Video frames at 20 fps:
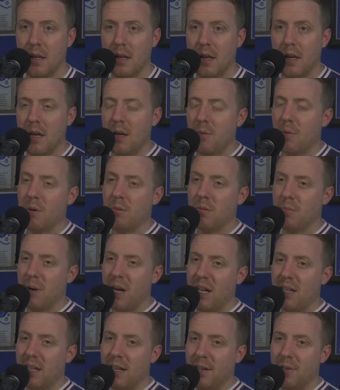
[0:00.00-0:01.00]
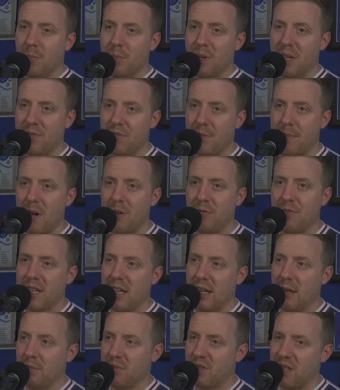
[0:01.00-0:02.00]
What would my lineup be for both
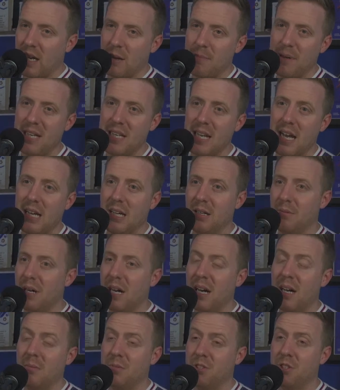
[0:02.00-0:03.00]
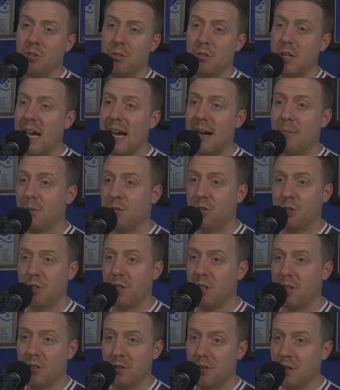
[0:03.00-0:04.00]
games? I would chuck
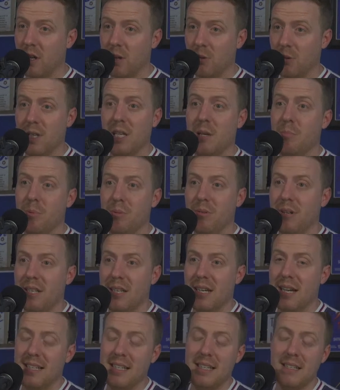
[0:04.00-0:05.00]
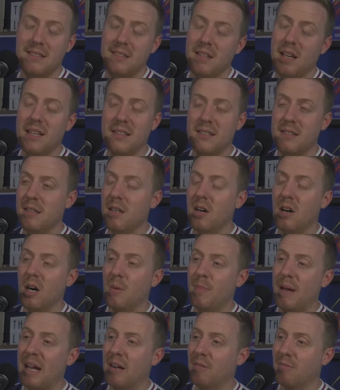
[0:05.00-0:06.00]
another goalkeeper in, and it's
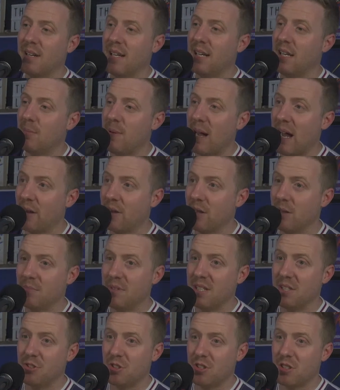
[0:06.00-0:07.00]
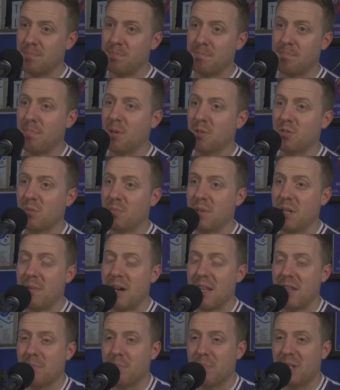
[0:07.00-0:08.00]
not really about them. It's just possibly
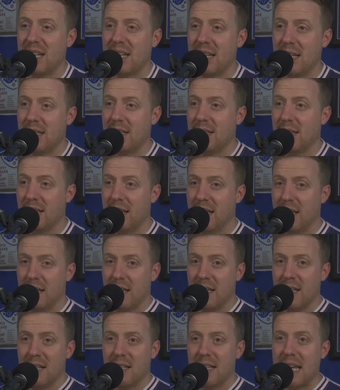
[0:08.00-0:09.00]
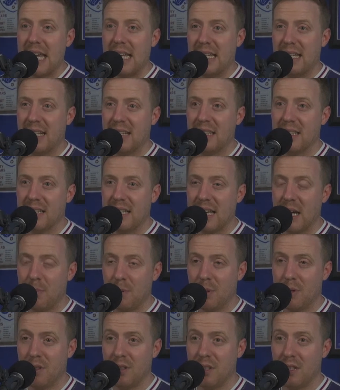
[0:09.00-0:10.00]
about them playing, getting an England cap
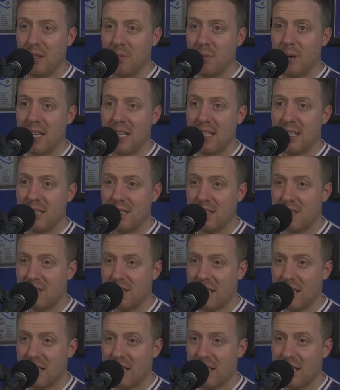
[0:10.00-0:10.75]
under the wings.